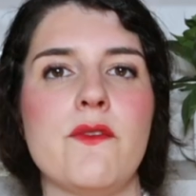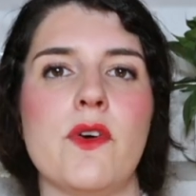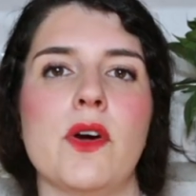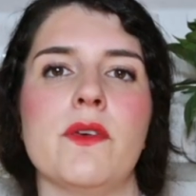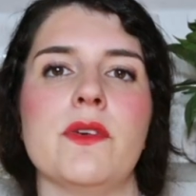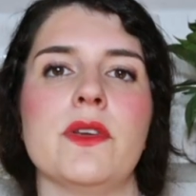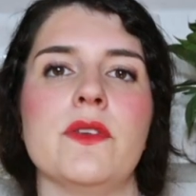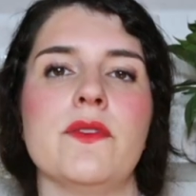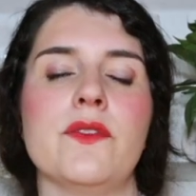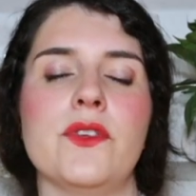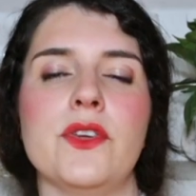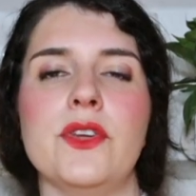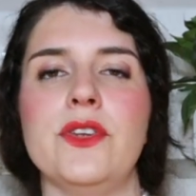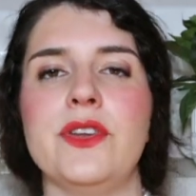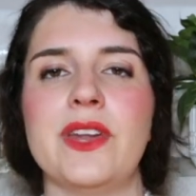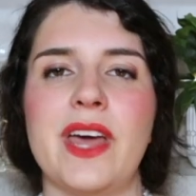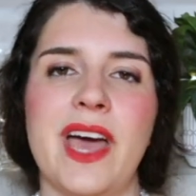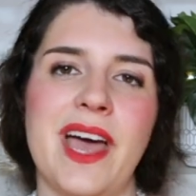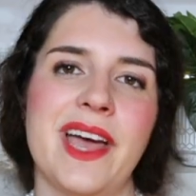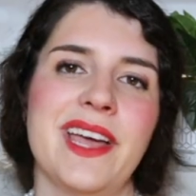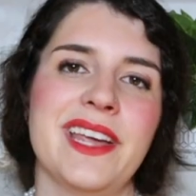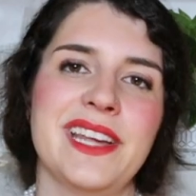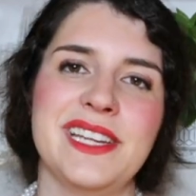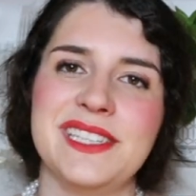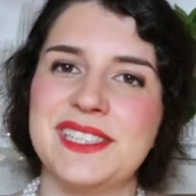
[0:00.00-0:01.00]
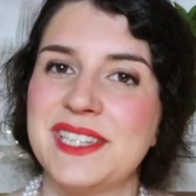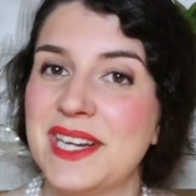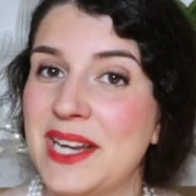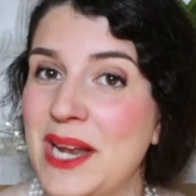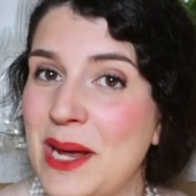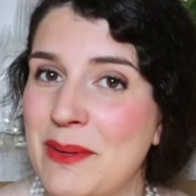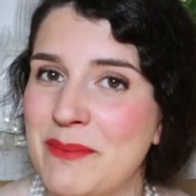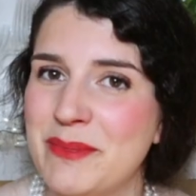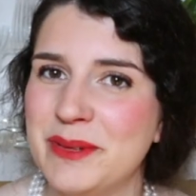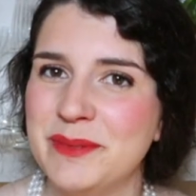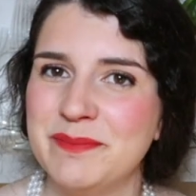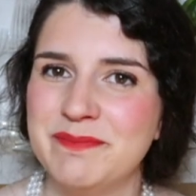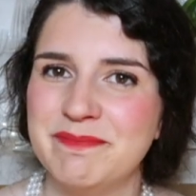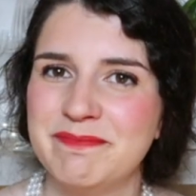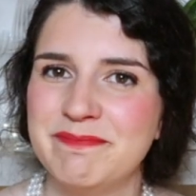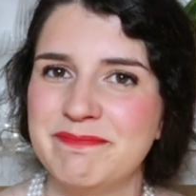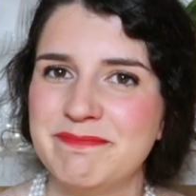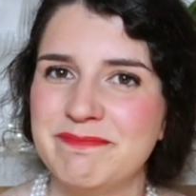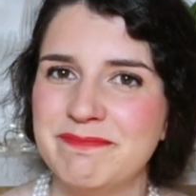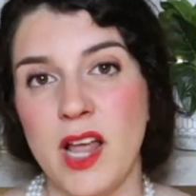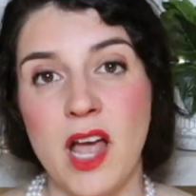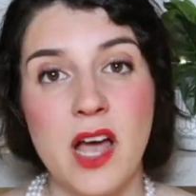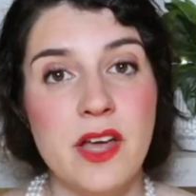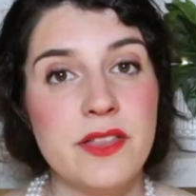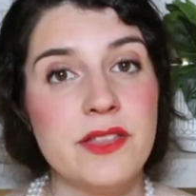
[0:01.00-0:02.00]
foreign food at his club.
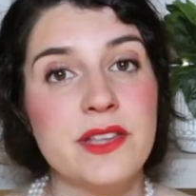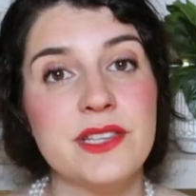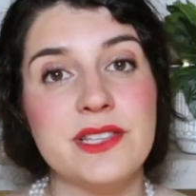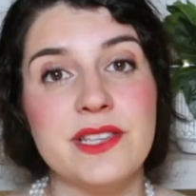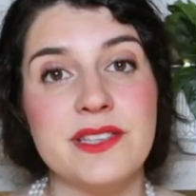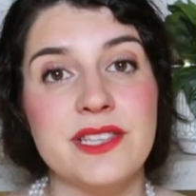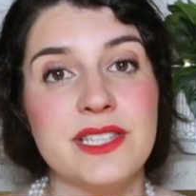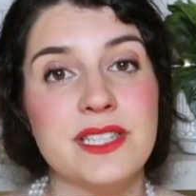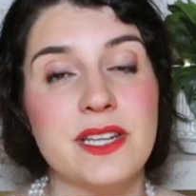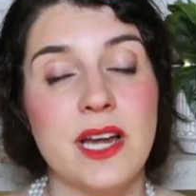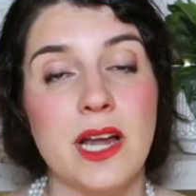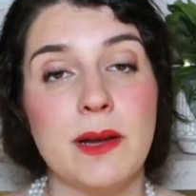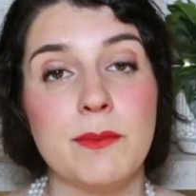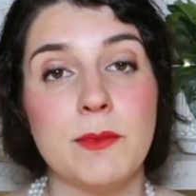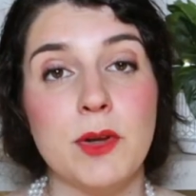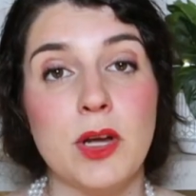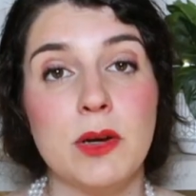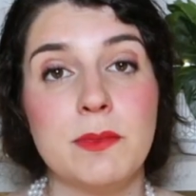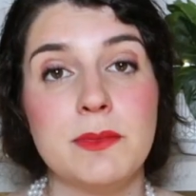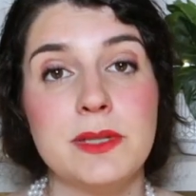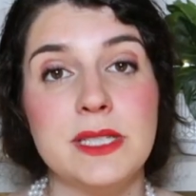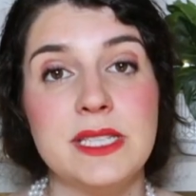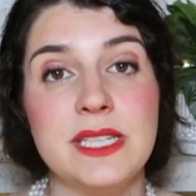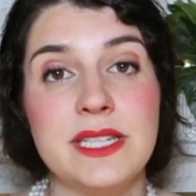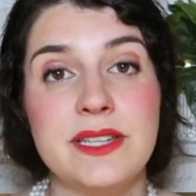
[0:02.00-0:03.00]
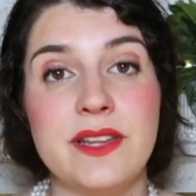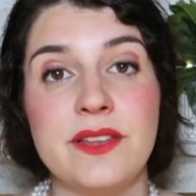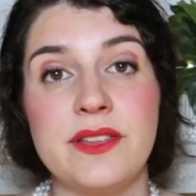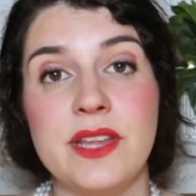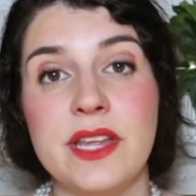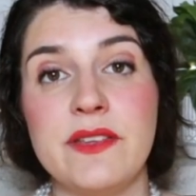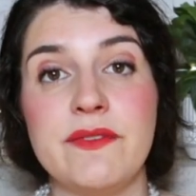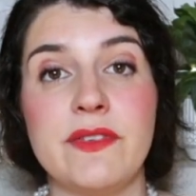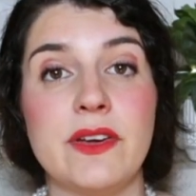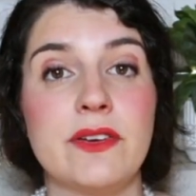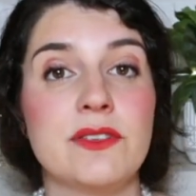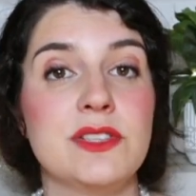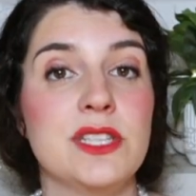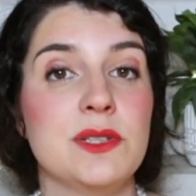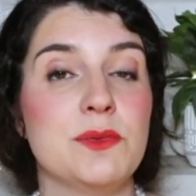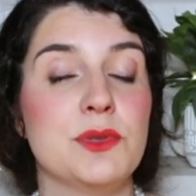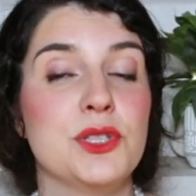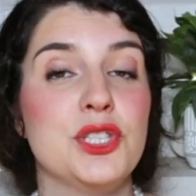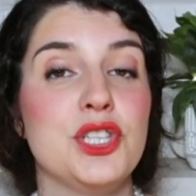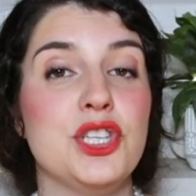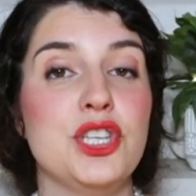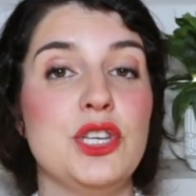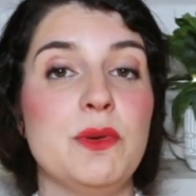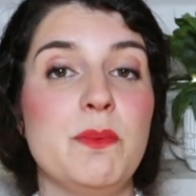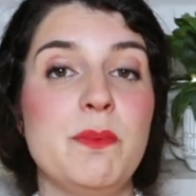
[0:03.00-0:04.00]
Others at the time commented that they felt it
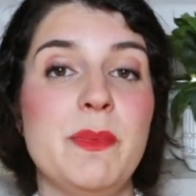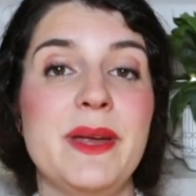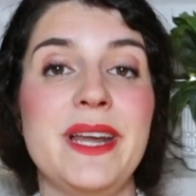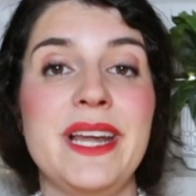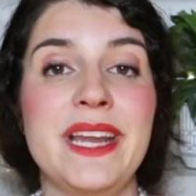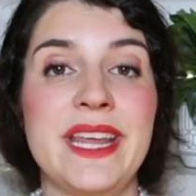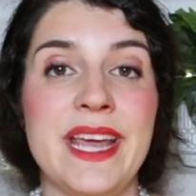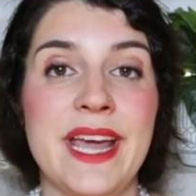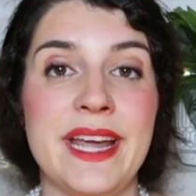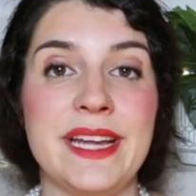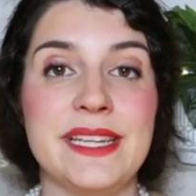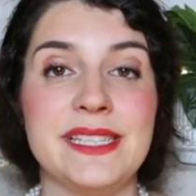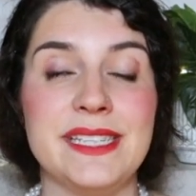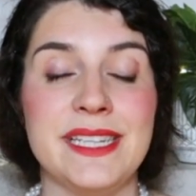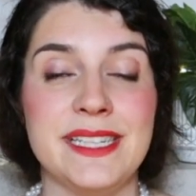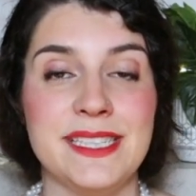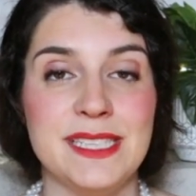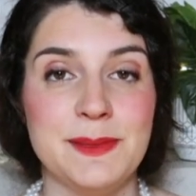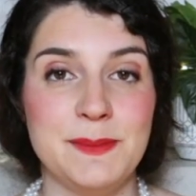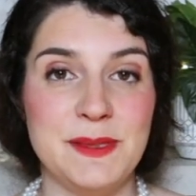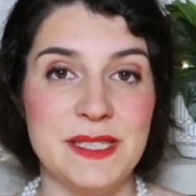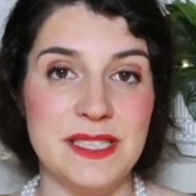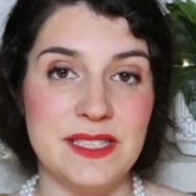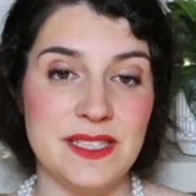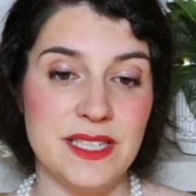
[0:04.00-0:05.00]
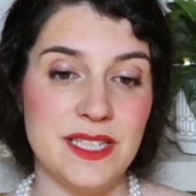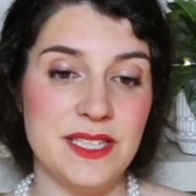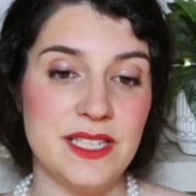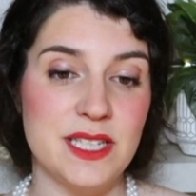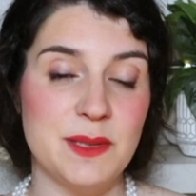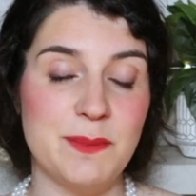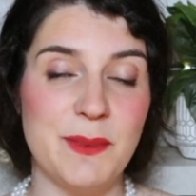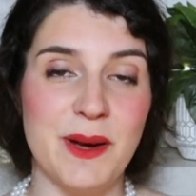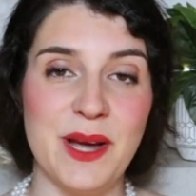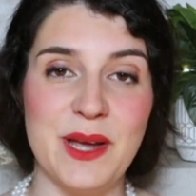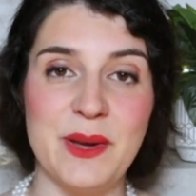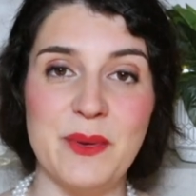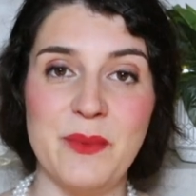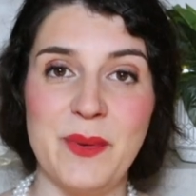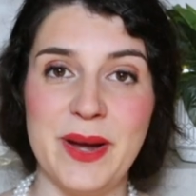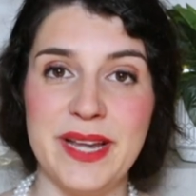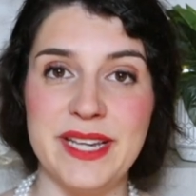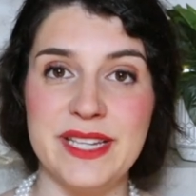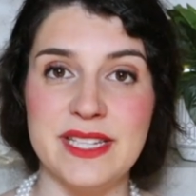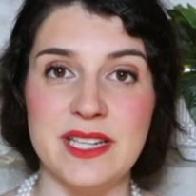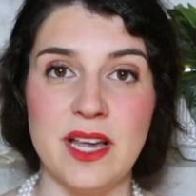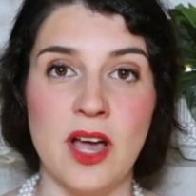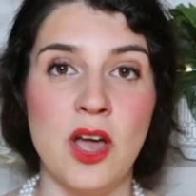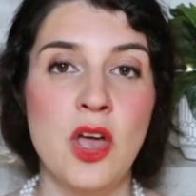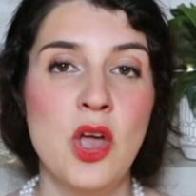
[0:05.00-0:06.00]
was humiliating to be seated by a
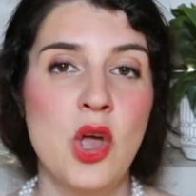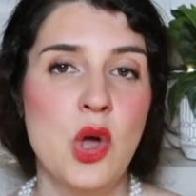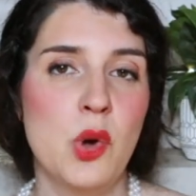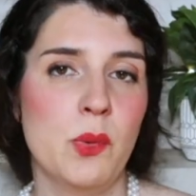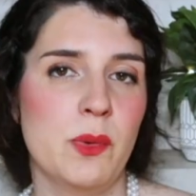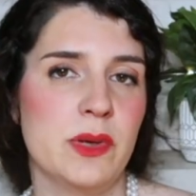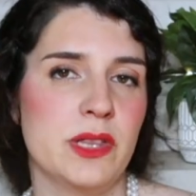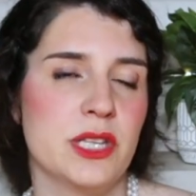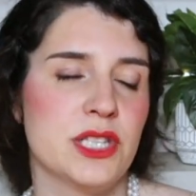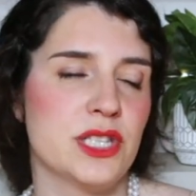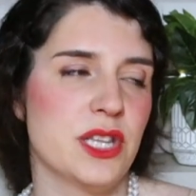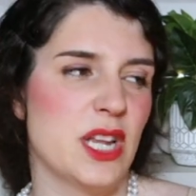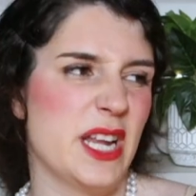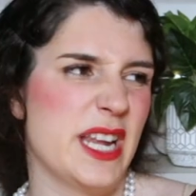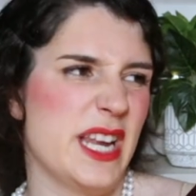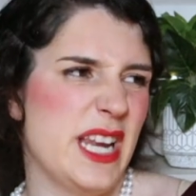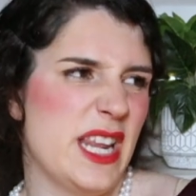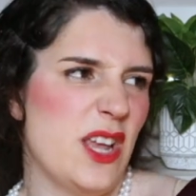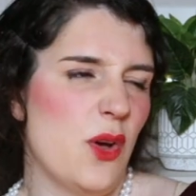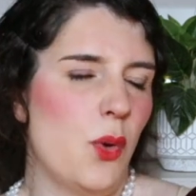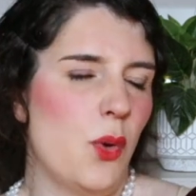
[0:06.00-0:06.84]
waiter with a slightly